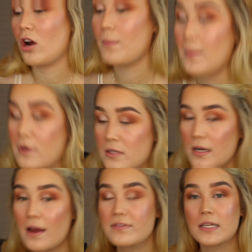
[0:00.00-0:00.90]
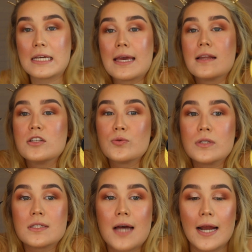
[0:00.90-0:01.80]
I'm that person. I have to like get into a
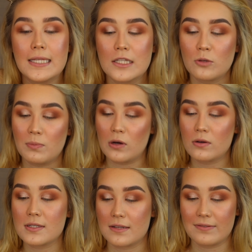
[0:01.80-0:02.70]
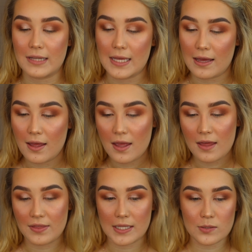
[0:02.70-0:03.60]
tiny little ball because I feel like
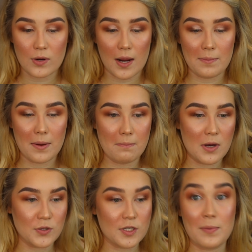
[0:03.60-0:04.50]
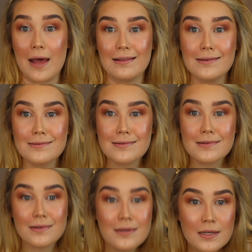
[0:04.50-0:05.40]
that's when I'm most
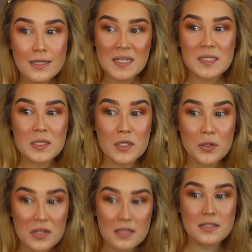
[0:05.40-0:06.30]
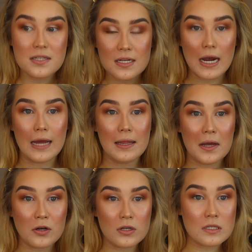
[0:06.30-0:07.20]
balanced to do this
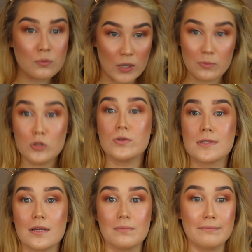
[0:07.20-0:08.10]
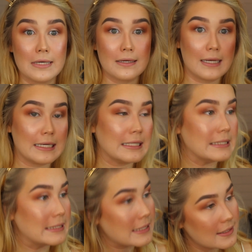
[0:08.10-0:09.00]
eyeliner, when I'm doing something big like
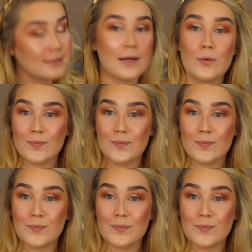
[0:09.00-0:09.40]
this. So.